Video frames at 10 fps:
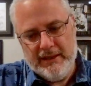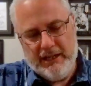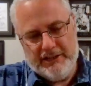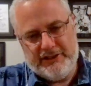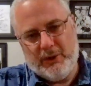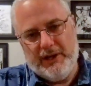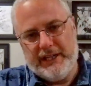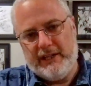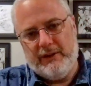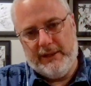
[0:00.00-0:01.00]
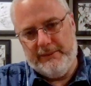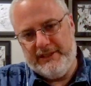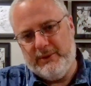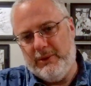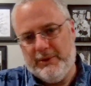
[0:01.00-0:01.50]
a story that could only be
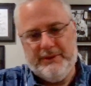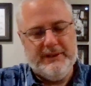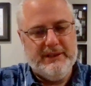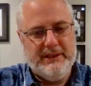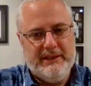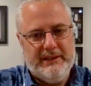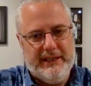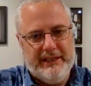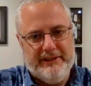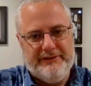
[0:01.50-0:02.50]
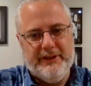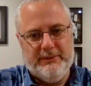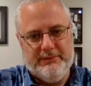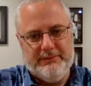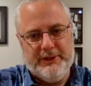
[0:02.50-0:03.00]
told in the
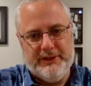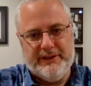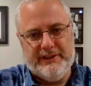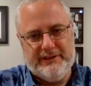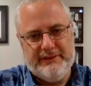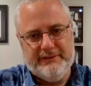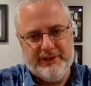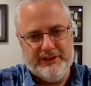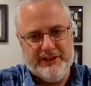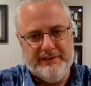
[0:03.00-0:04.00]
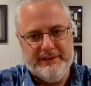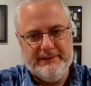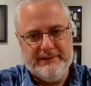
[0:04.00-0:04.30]
film universe version of it,